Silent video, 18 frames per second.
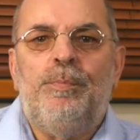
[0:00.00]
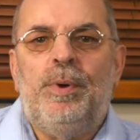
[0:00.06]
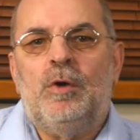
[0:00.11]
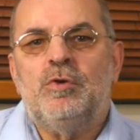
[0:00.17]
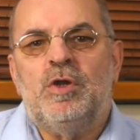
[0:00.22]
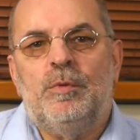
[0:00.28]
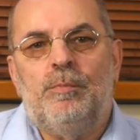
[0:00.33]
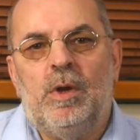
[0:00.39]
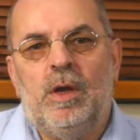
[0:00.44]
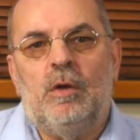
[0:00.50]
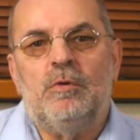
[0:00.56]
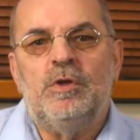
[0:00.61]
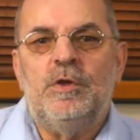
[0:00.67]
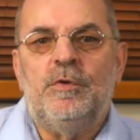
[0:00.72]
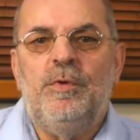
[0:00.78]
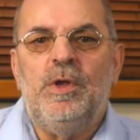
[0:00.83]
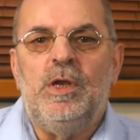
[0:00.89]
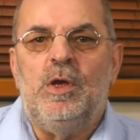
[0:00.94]
post it below
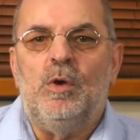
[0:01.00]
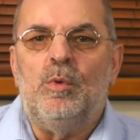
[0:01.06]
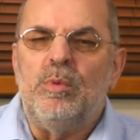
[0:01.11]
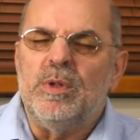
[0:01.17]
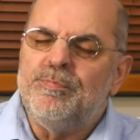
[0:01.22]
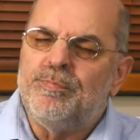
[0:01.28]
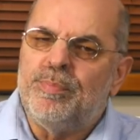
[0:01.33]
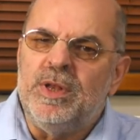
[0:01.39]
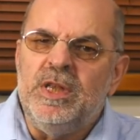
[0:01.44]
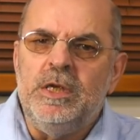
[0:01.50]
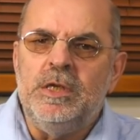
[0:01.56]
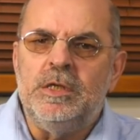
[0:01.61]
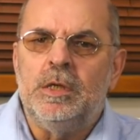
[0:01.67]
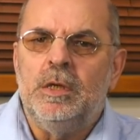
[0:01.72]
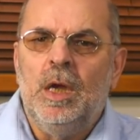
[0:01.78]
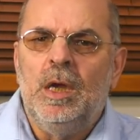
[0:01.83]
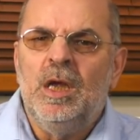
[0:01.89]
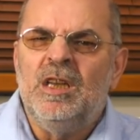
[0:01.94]
this video, but
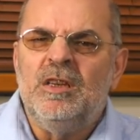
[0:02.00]
please